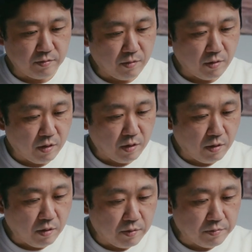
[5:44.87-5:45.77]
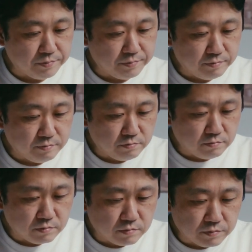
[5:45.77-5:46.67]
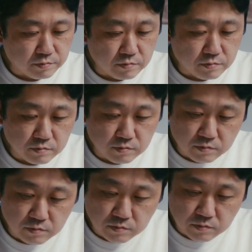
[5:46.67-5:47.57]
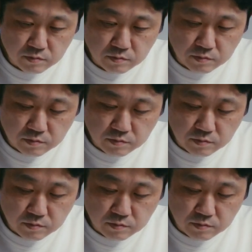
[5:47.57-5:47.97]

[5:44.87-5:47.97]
also you have worked as an engineer for a couple of years. So